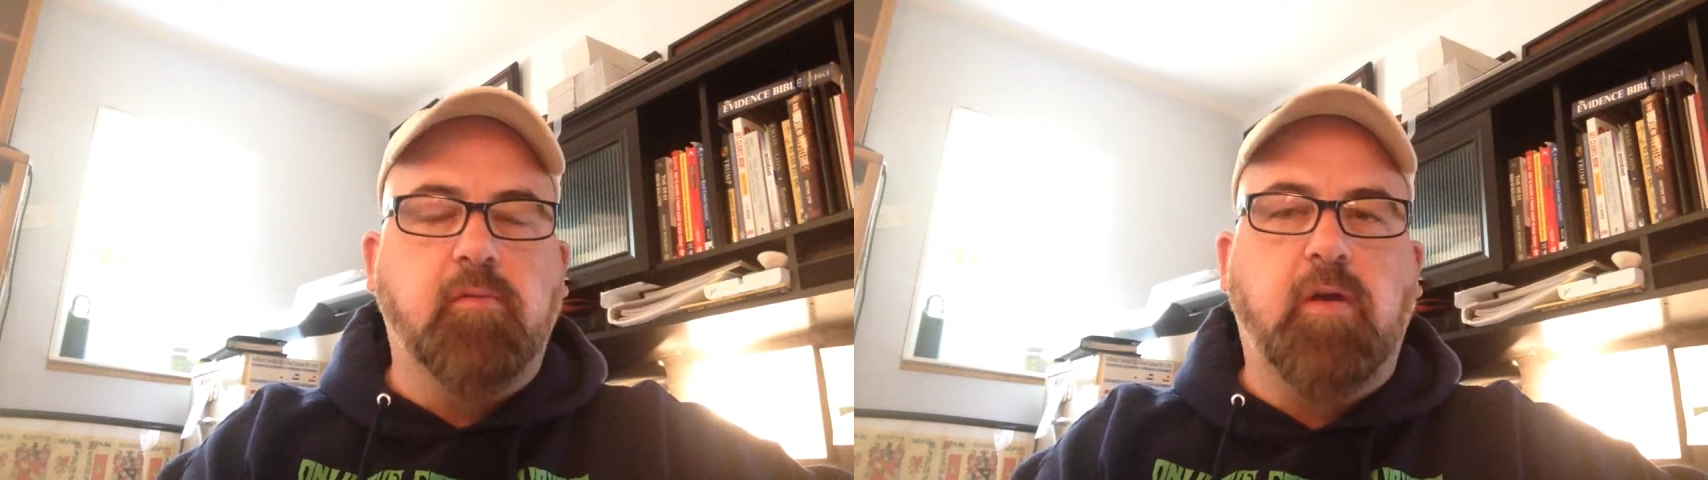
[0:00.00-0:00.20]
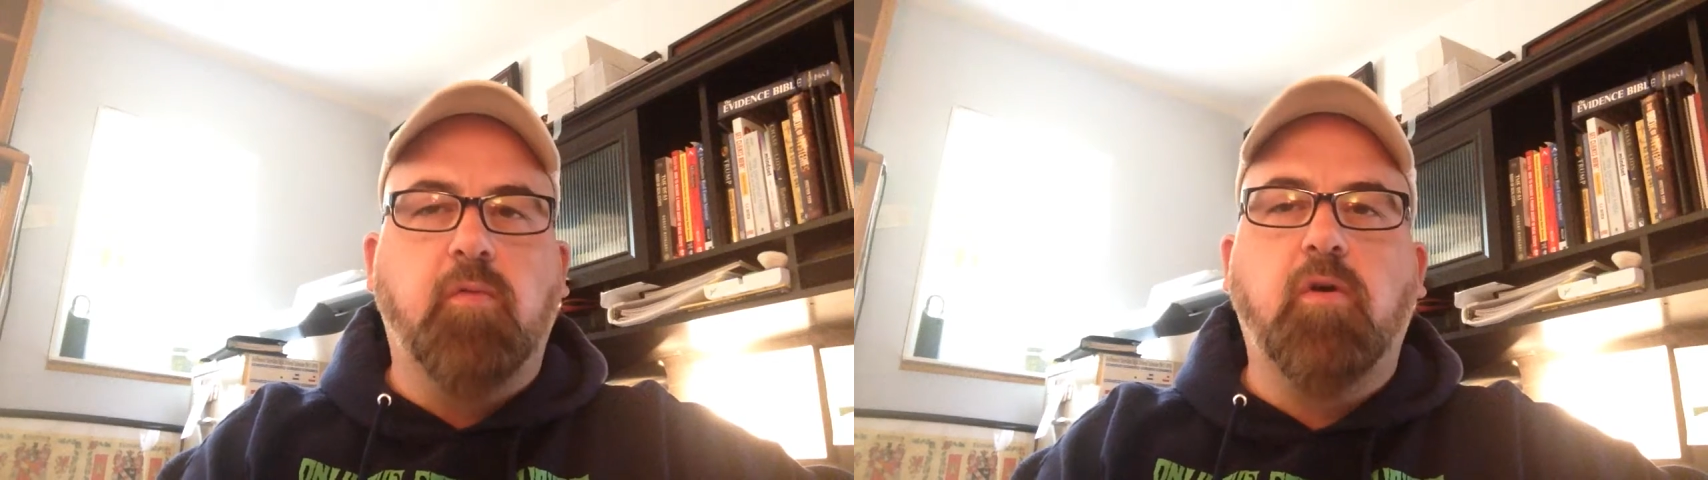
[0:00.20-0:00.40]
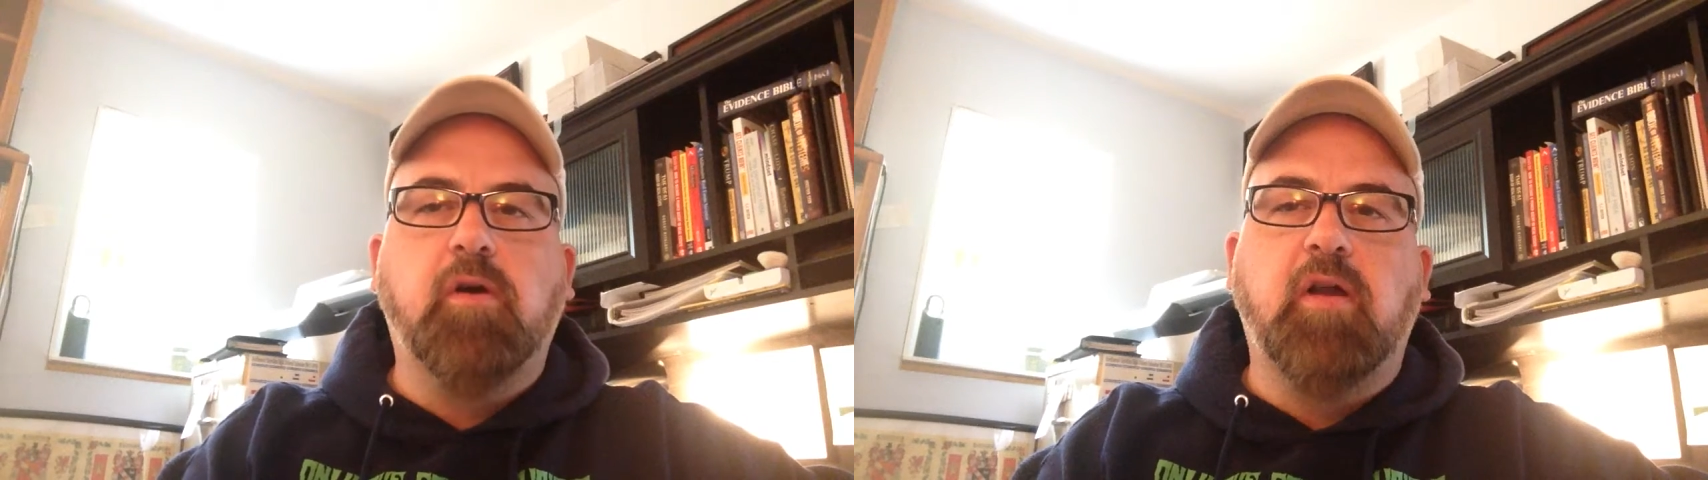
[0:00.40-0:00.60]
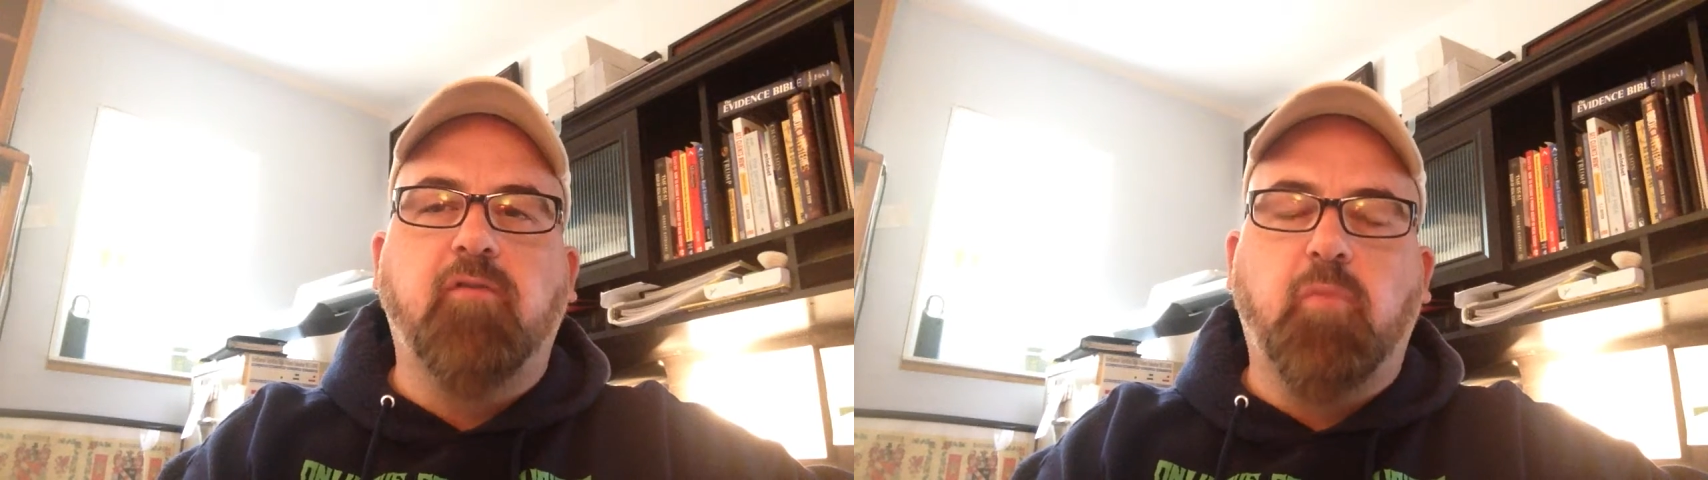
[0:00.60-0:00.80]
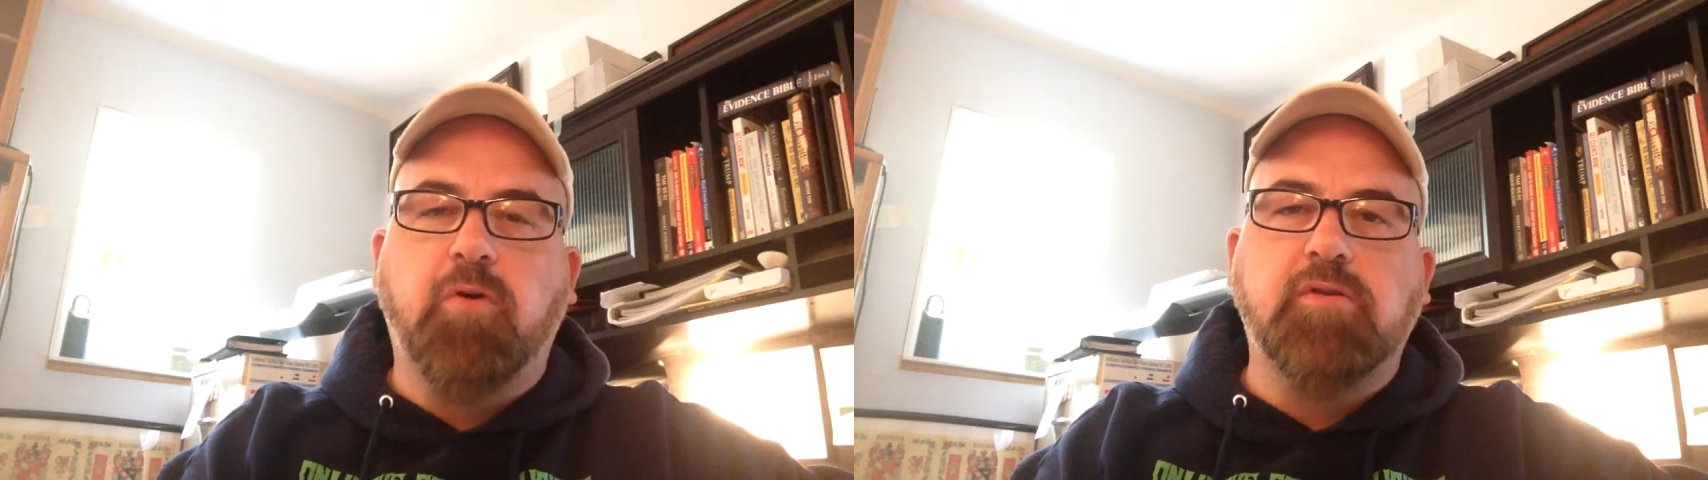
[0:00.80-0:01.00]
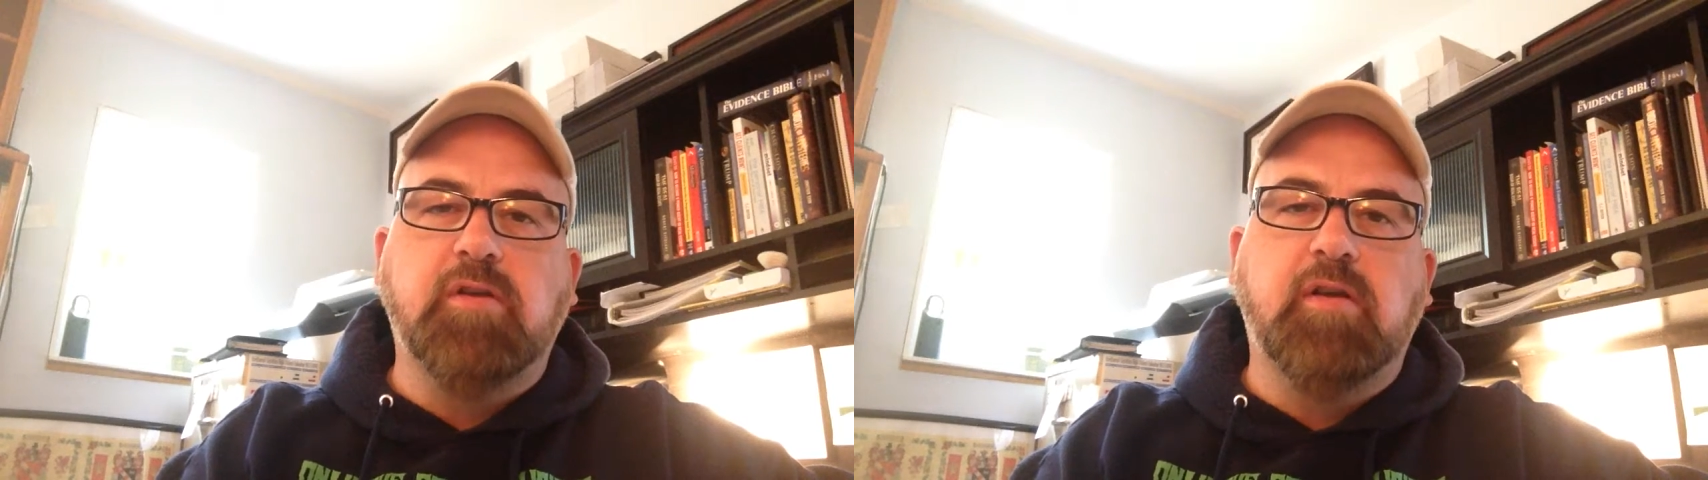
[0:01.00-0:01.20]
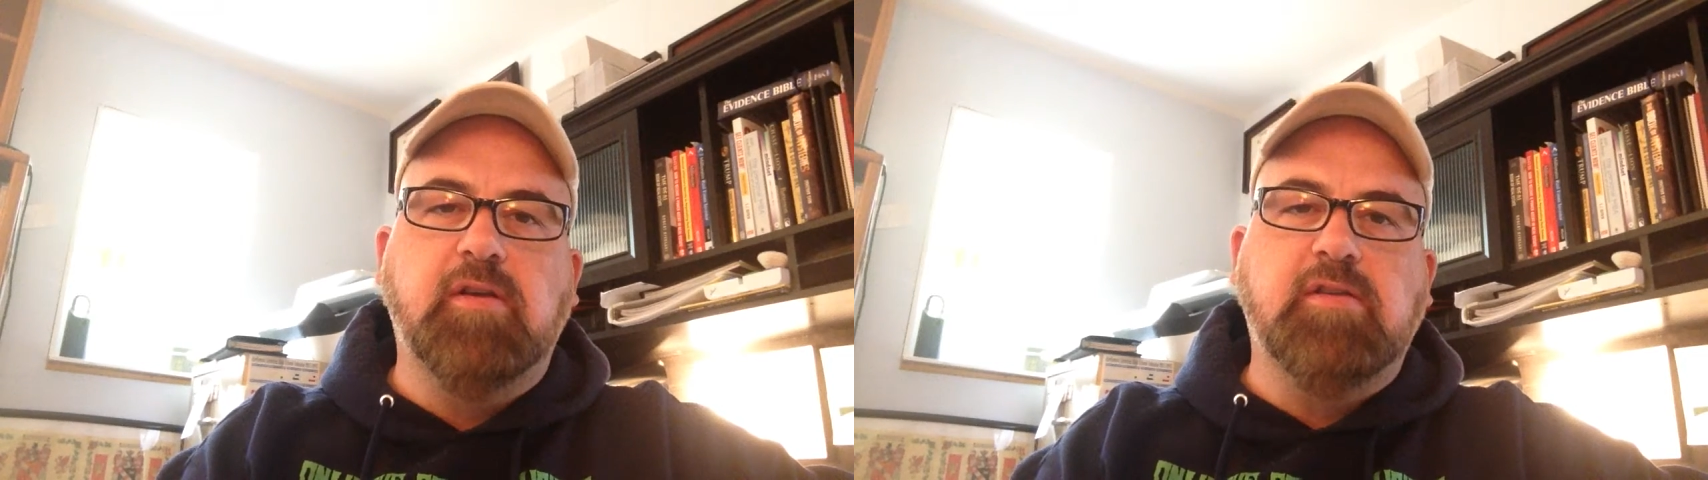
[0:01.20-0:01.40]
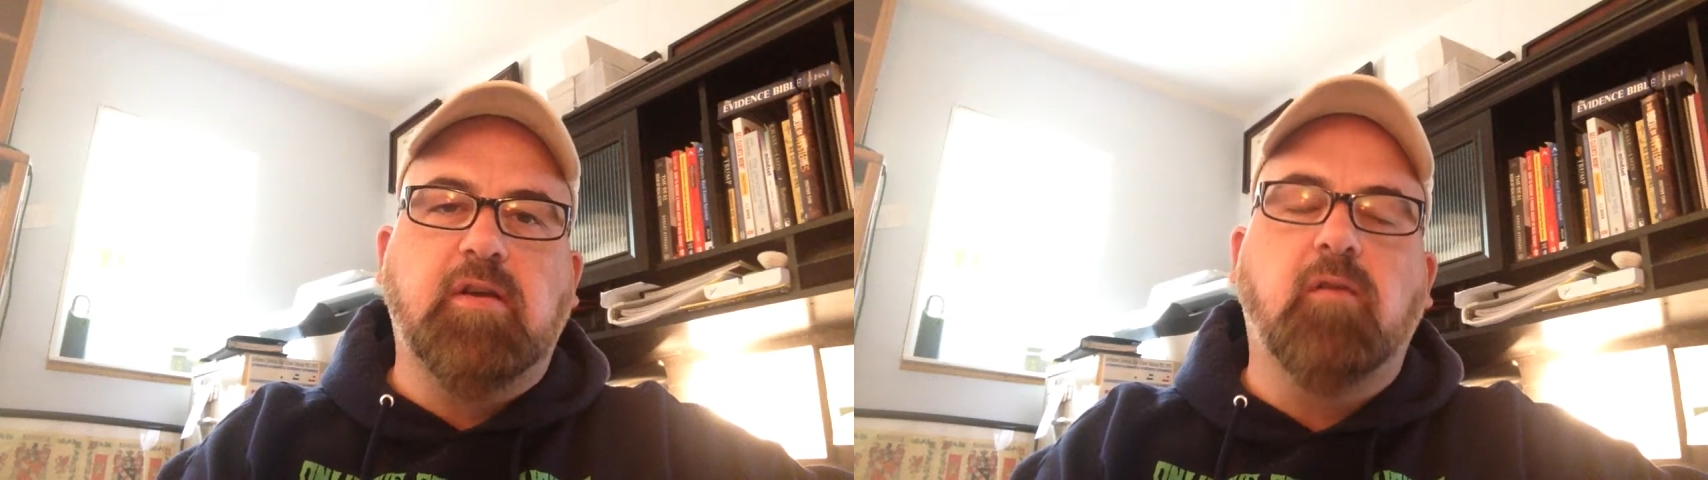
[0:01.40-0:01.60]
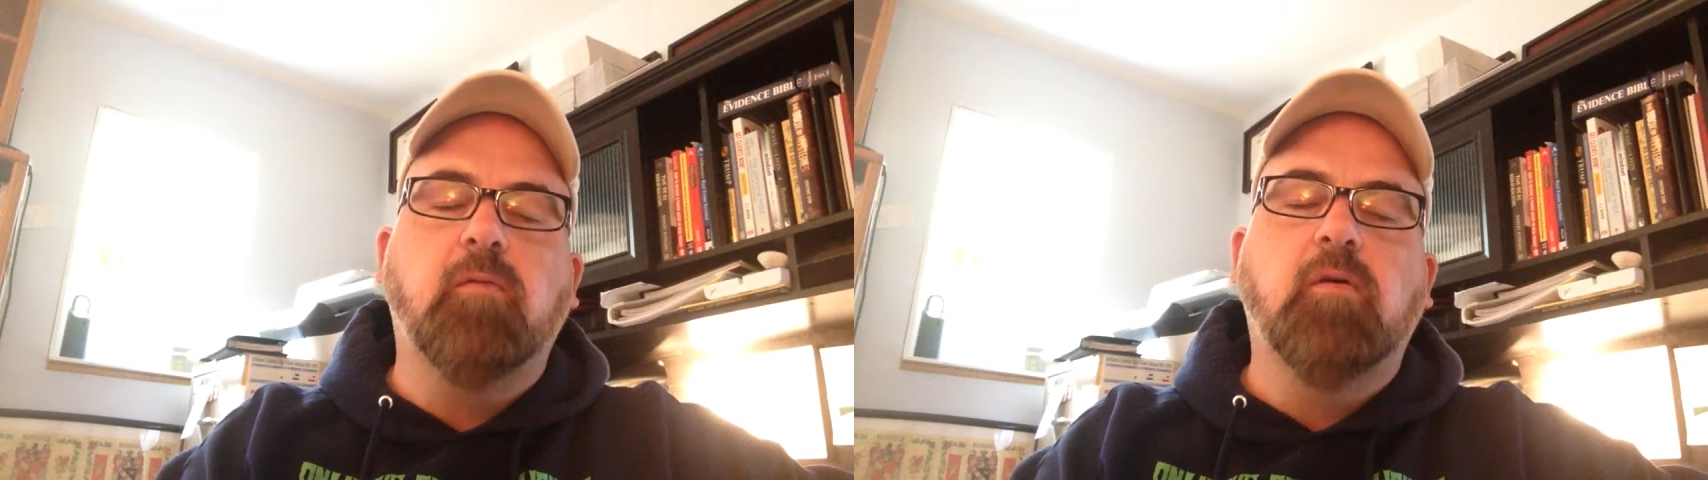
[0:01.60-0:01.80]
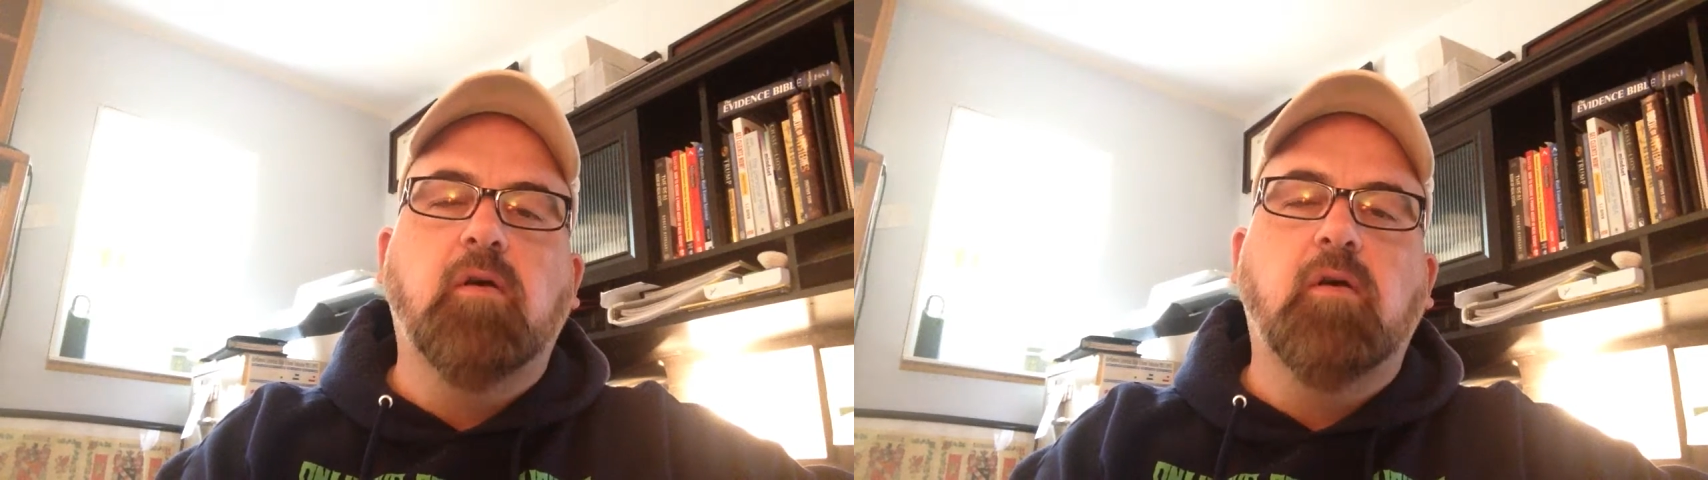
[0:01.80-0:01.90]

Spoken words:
and what kind of a person is he?